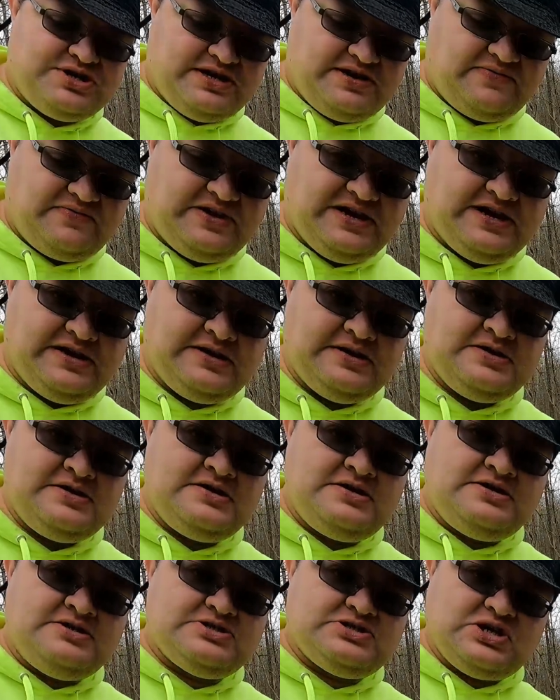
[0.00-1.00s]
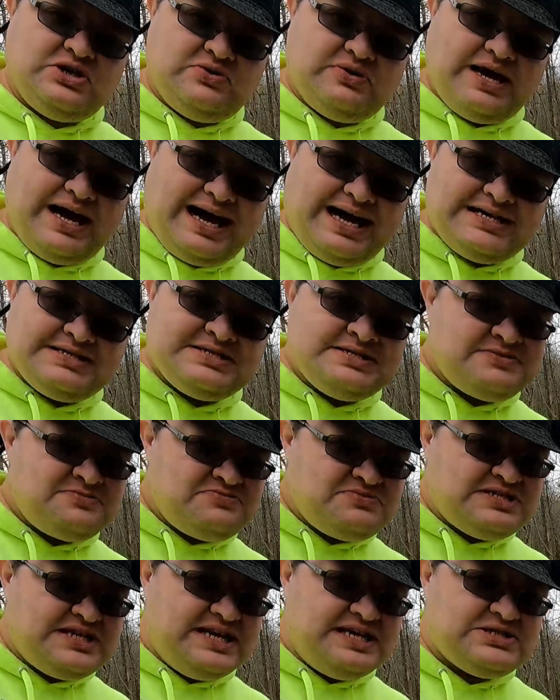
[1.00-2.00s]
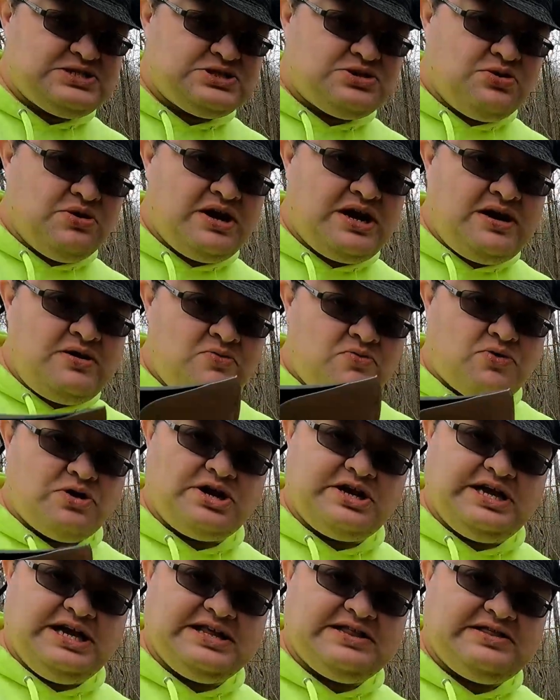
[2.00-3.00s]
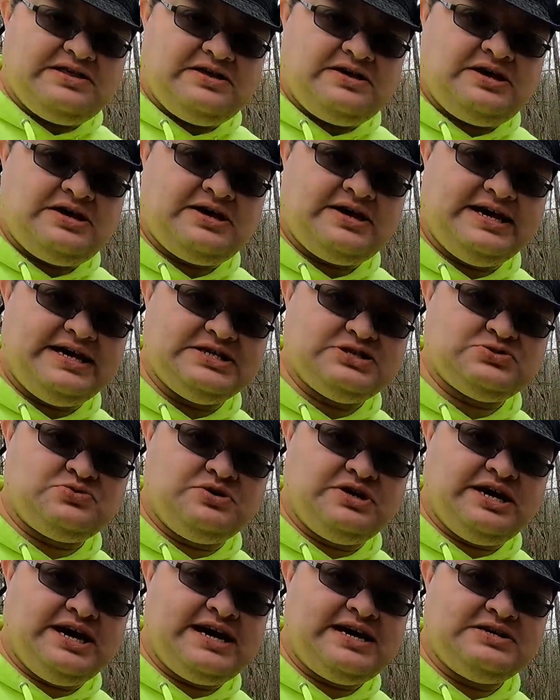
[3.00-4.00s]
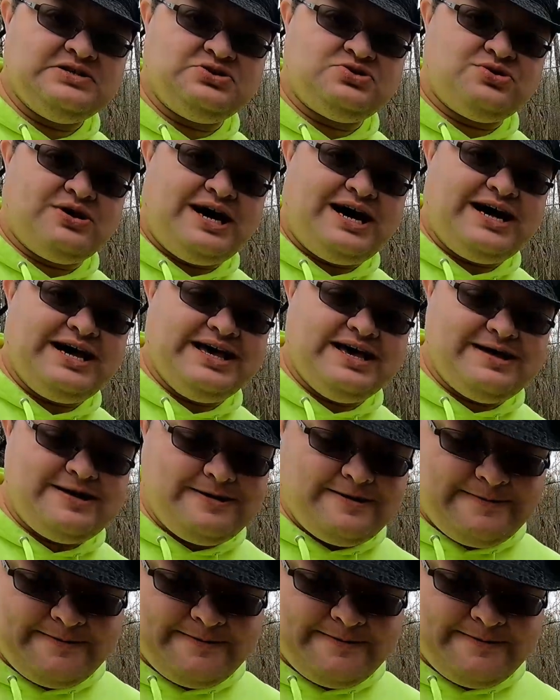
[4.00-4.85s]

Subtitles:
Tough did. So guys, test 3, we're gonna get the EstWing out and try it.